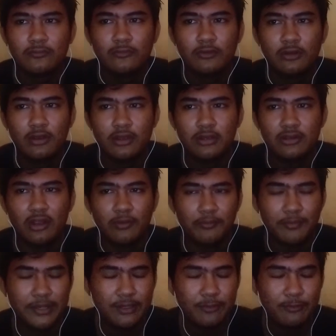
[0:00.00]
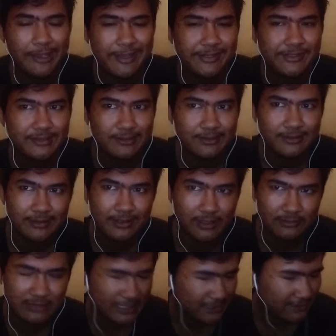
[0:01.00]
There are many ways and
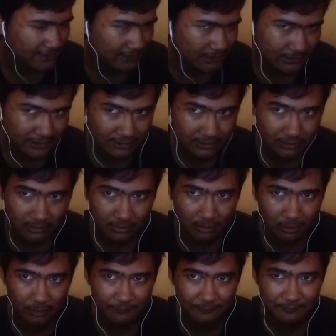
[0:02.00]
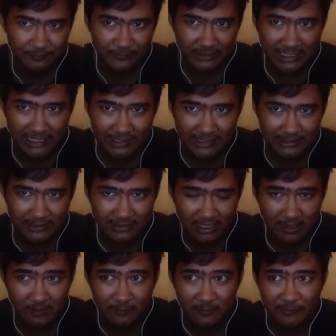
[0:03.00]
techniques of teach and
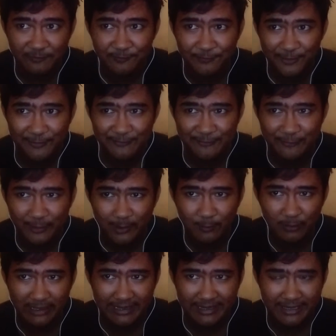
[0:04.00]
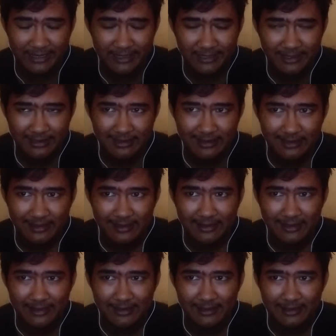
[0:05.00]
improve vocabulary,
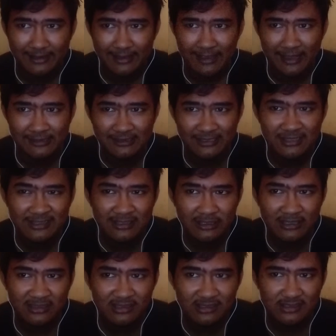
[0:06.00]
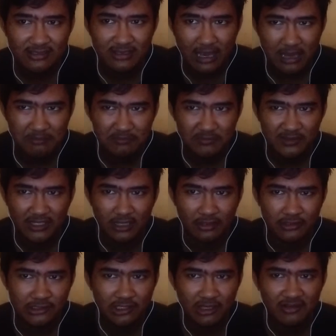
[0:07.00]
and in this game there are
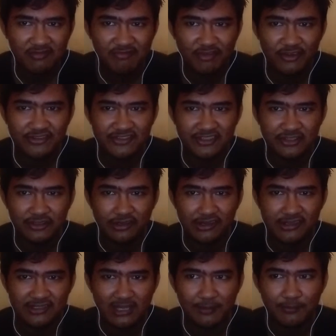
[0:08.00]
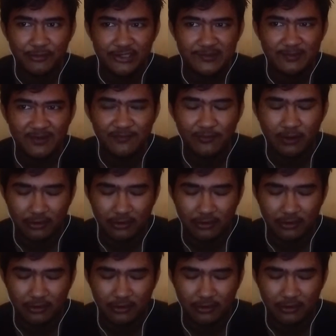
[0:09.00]
some procedures that must be followed.